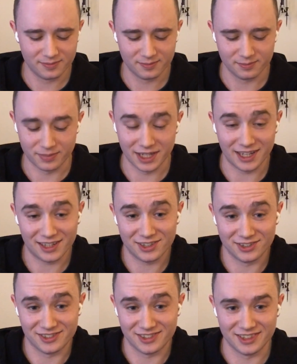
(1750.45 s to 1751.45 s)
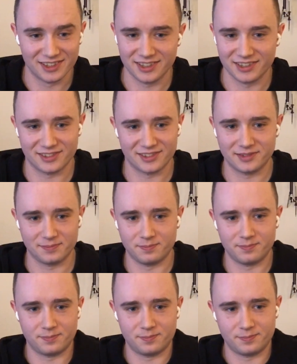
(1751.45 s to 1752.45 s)
Buy AccuRC. It's
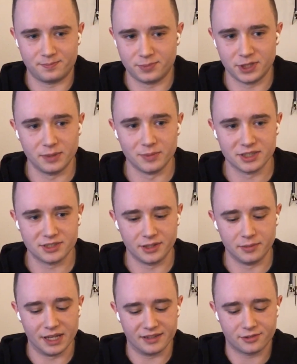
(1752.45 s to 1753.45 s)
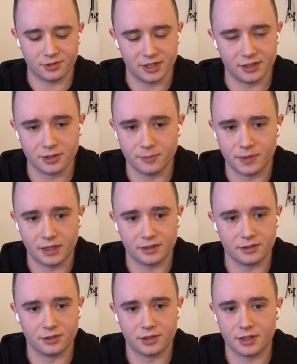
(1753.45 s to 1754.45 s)
pretty much the best training companion
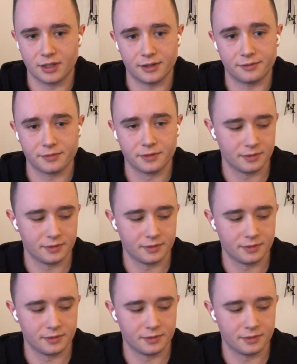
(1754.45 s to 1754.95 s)
you can have.